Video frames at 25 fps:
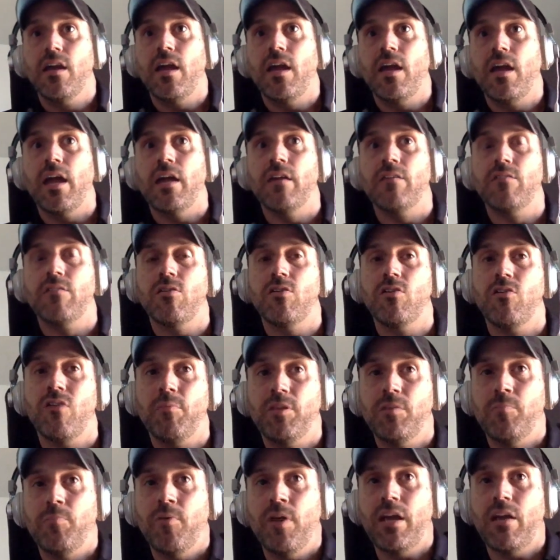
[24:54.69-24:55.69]
And so you're
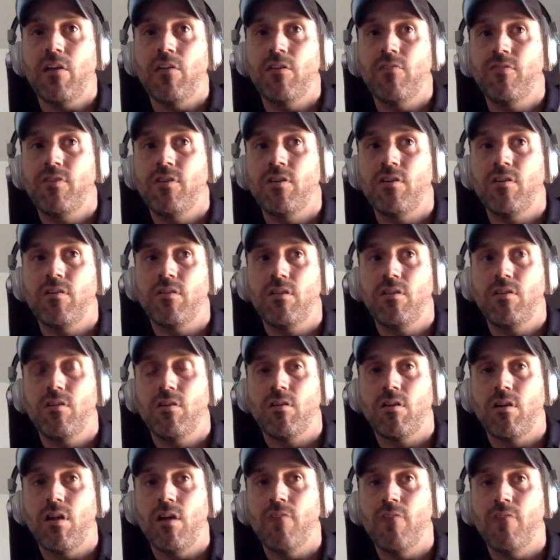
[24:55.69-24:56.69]
able to break out of your,
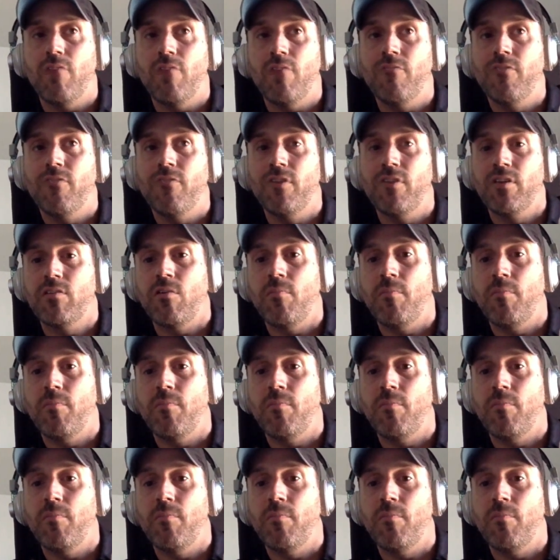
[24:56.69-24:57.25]
your comfort zone